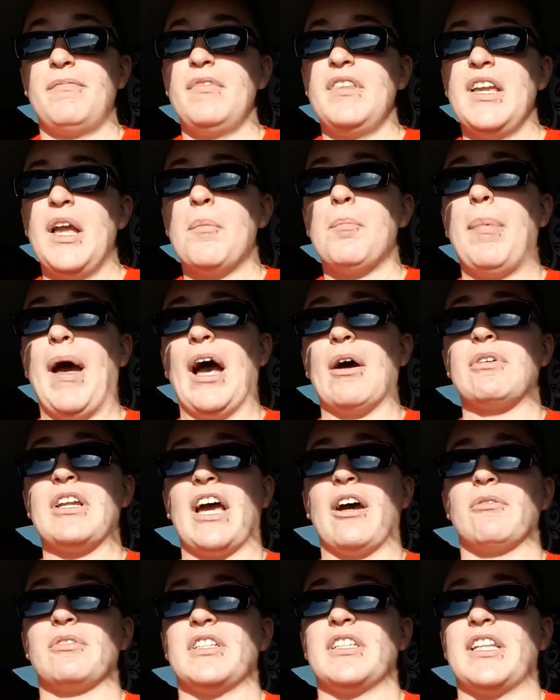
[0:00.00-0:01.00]
bow
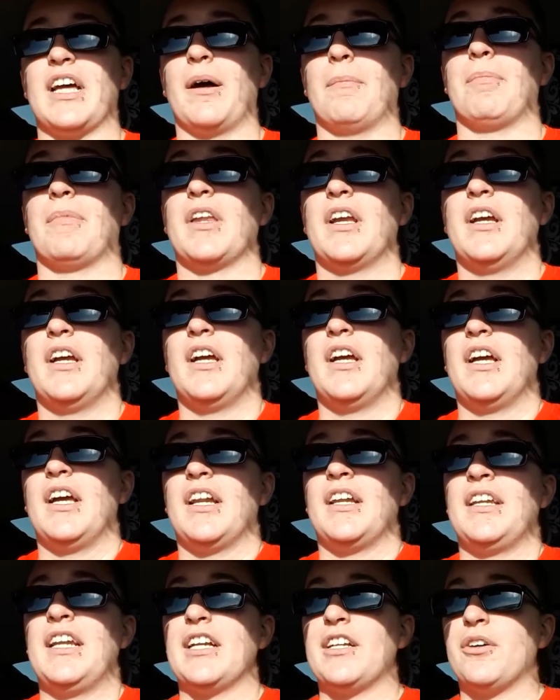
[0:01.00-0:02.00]
down to
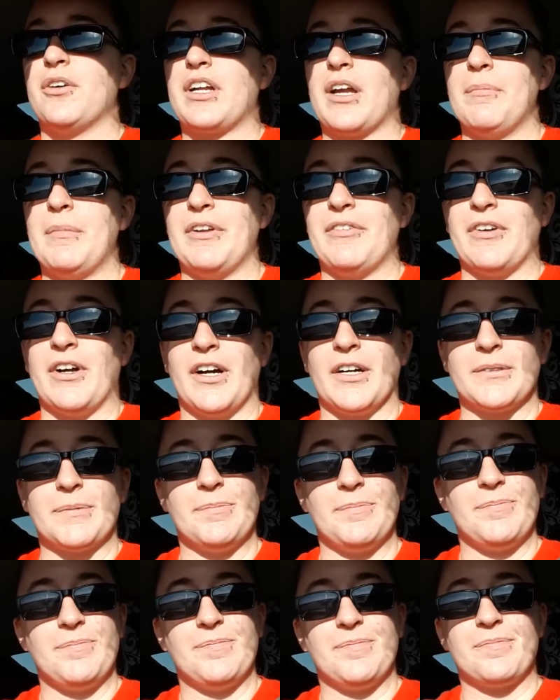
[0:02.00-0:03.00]
them. Now, don't get me
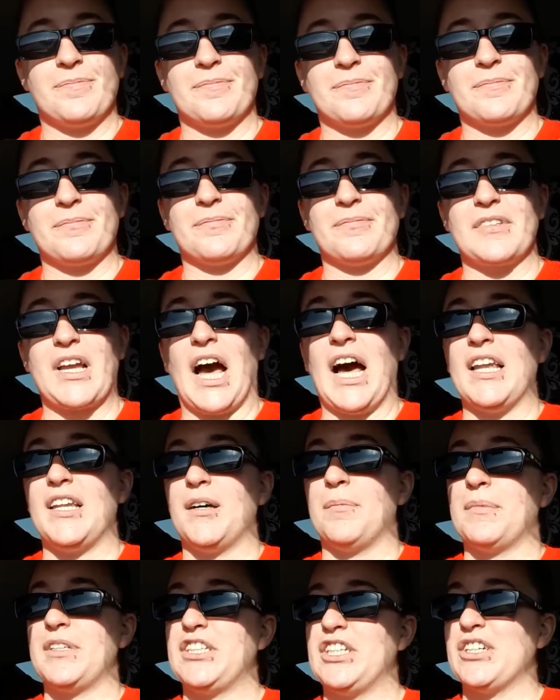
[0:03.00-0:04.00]
wrong. I
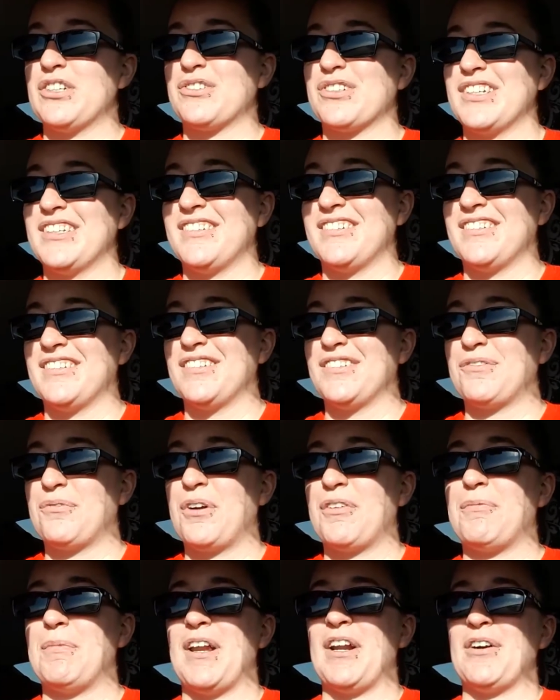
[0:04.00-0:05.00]
love my children.
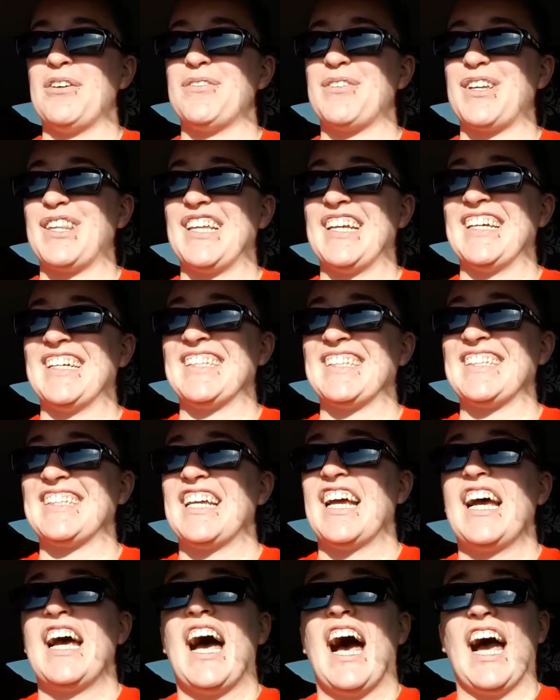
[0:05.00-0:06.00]
We've been over this.
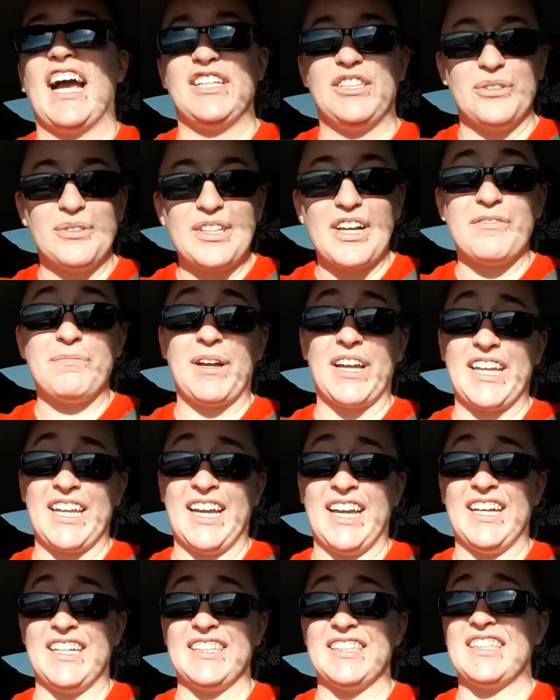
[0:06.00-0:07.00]
I do love my
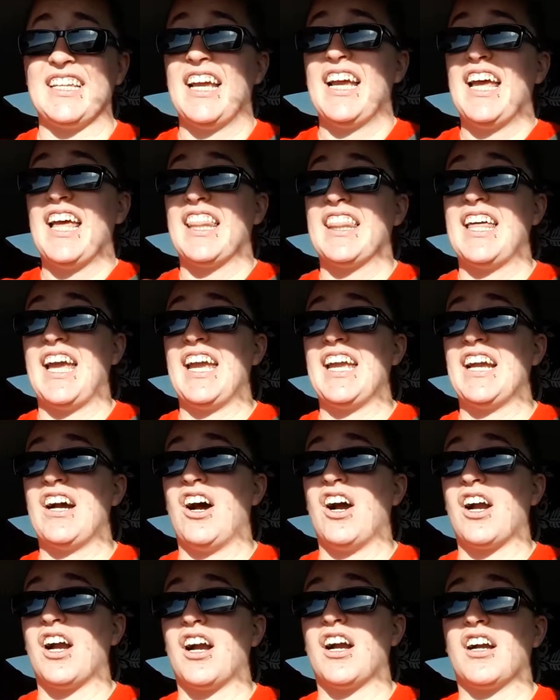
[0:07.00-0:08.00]
kids. They
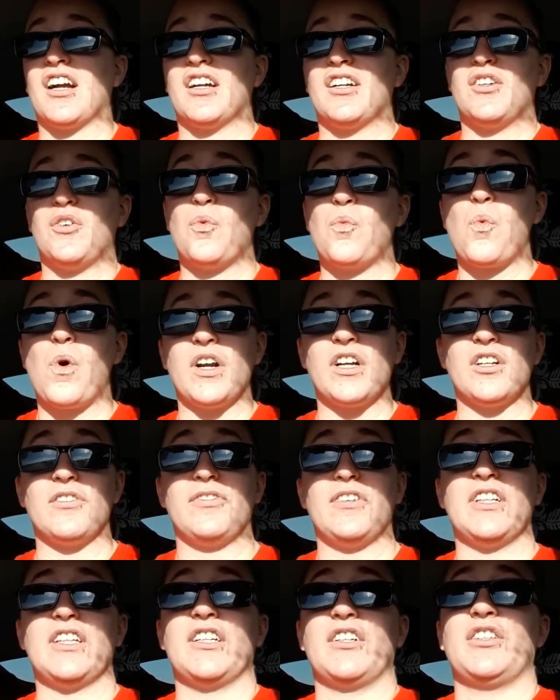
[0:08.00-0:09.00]
are
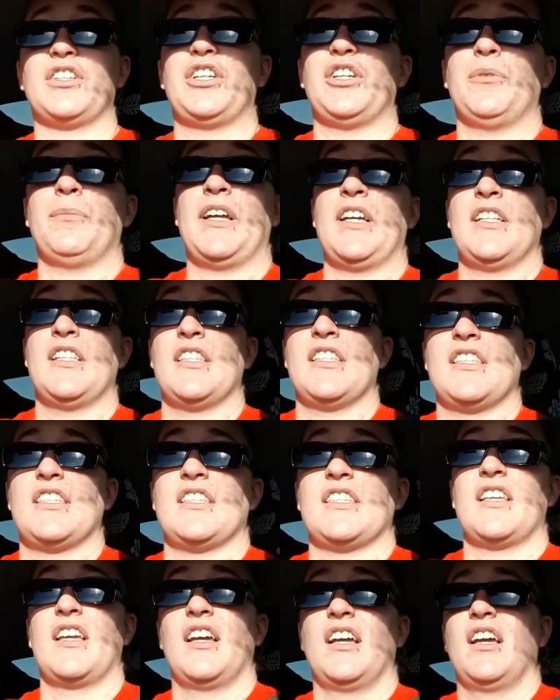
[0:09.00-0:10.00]
wonderful little humans,
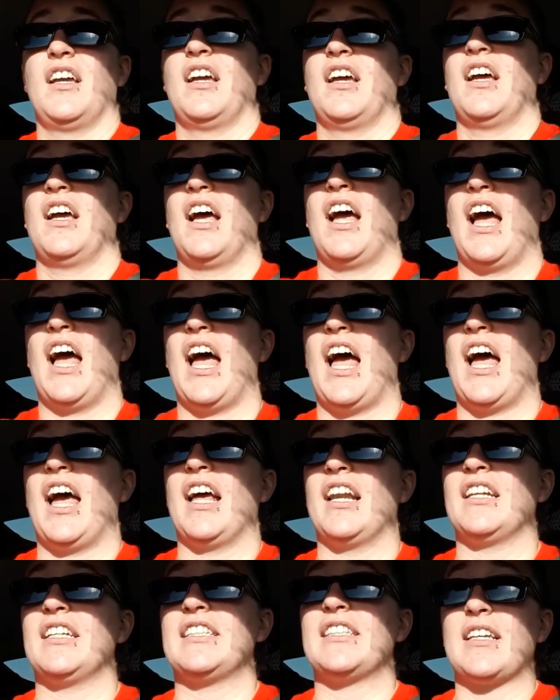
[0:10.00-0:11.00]

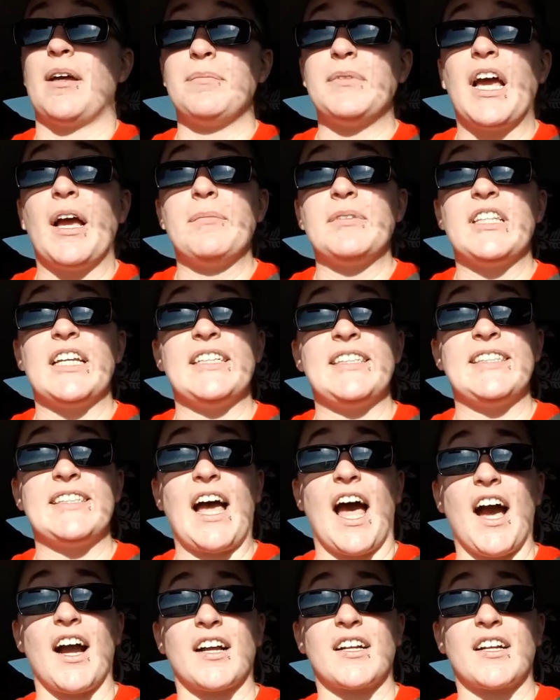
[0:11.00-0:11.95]
and sometimes they suck.